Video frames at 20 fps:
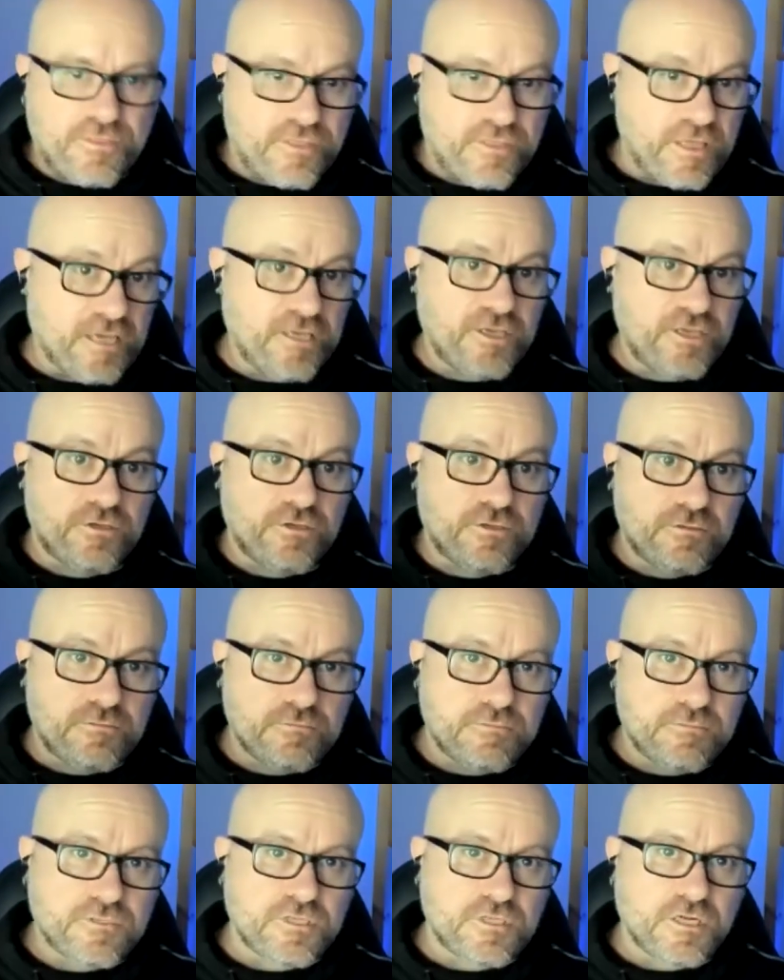thank you
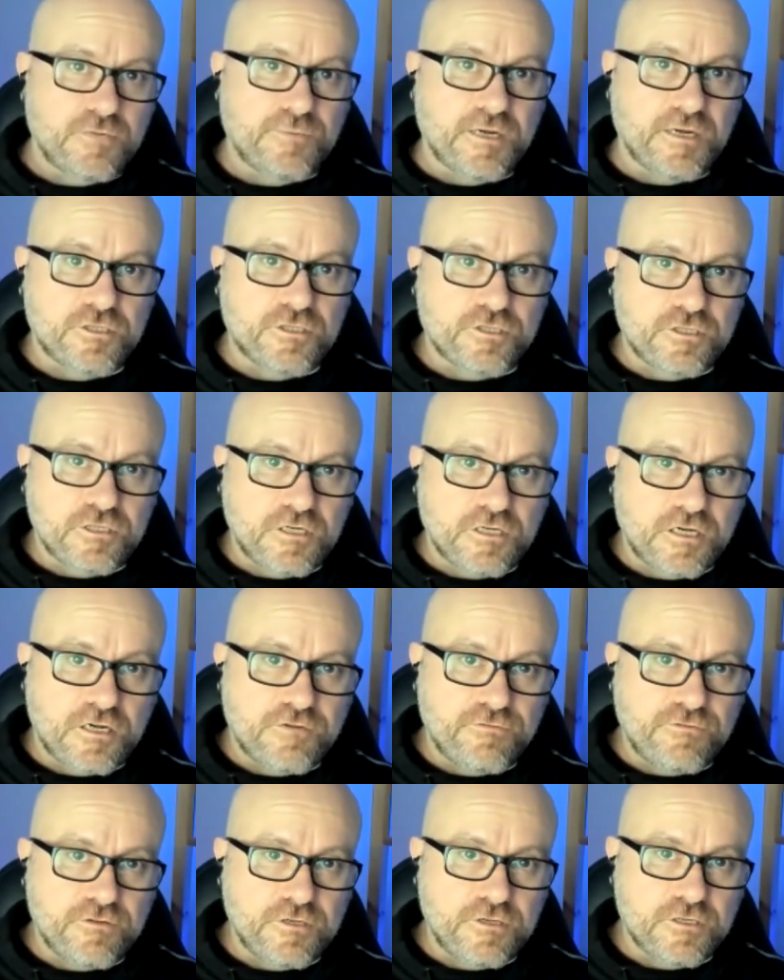so much
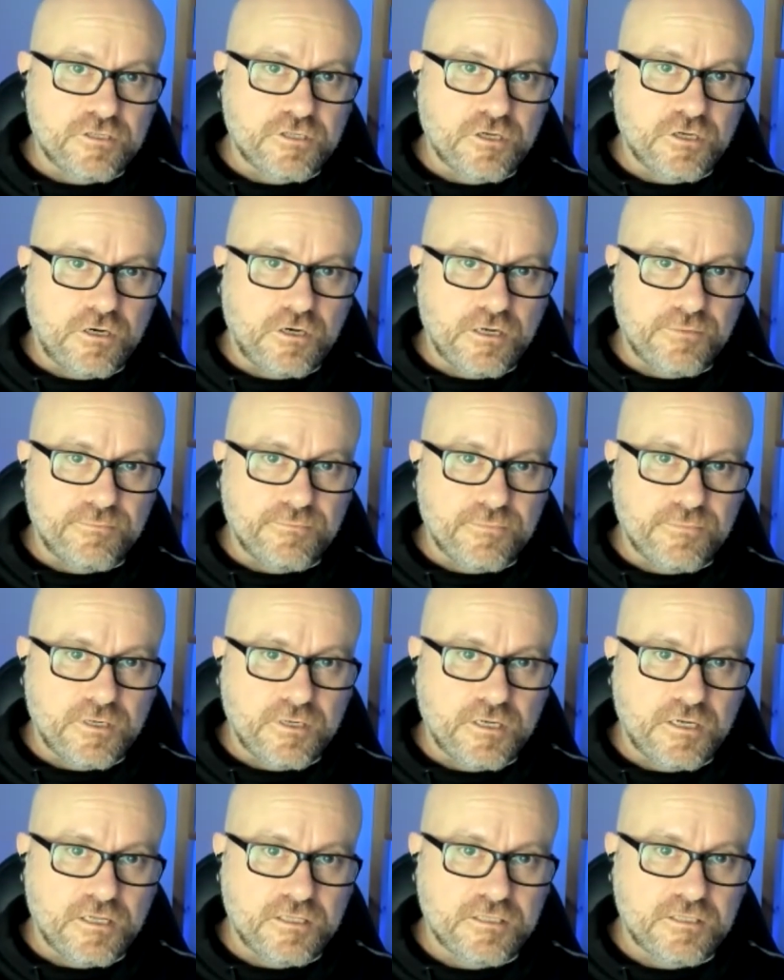for your time
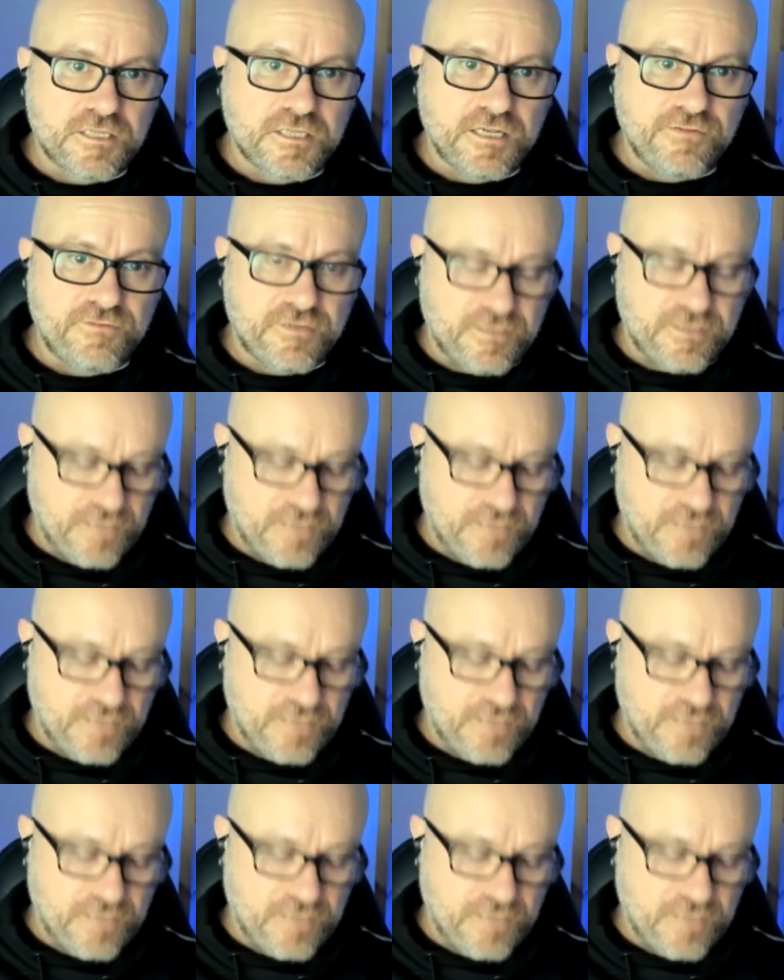this evening.